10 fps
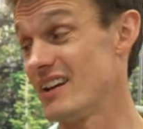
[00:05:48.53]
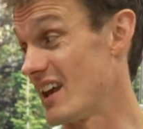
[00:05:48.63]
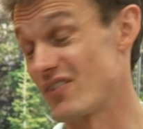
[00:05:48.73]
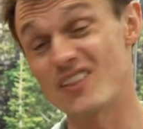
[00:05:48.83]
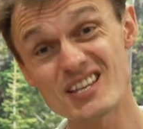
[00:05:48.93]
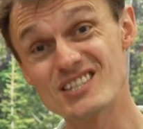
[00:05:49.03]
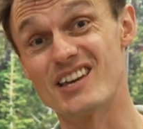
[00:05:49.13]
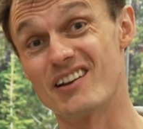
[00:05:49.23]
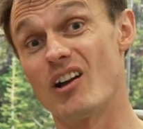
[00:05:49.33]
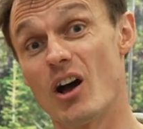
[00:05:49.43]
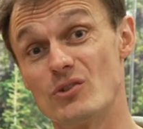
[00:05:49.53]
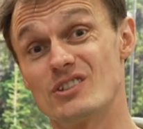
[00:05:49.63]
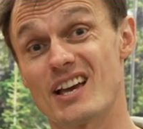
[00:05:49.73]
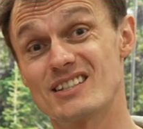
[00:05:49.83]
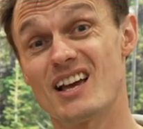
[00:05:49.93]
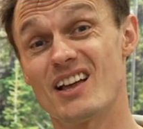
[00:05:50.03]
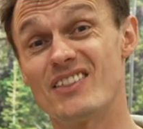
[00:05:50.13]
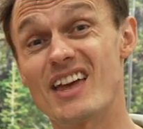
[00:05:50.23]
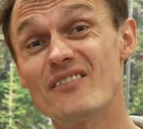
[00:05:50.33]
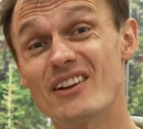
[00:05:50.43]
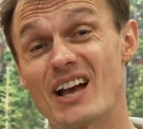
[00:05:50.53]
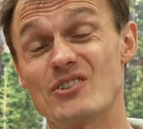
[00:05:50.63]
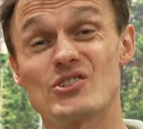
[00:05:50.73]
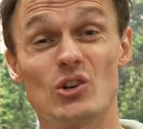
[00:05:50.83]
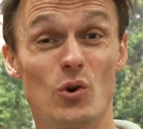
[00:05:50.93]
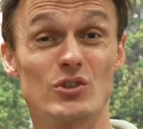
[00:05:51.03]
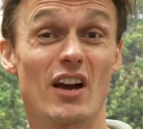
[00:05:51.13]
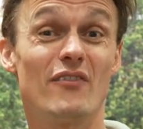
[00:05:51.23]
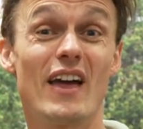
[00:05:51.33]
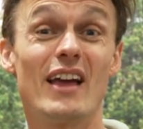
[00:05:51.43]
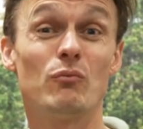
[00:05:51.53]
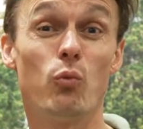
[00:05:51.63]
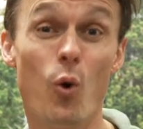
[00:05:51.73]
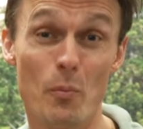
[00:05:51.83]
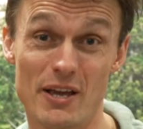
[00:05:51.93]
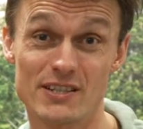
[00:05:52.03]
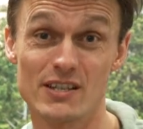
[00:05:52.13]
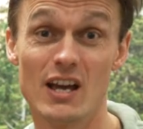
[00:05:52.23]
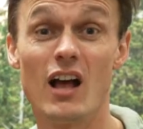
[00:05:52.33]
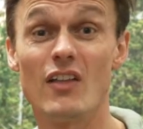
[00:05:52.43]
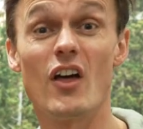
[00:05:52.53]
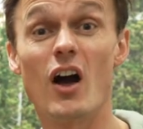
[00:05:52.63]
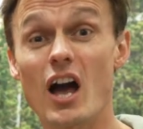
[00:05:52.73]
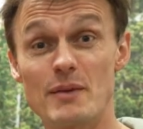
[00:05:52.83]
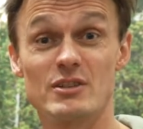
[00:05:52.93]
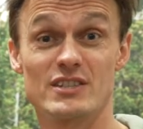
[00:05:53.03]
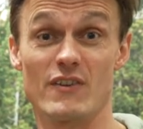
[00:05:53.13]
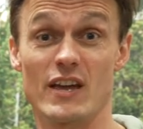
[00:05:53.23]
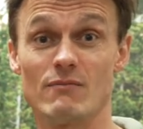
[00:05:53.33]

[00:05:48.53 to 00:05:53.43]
Now this year at OTS, they have announced the launch of their warmest, the Hypersphere.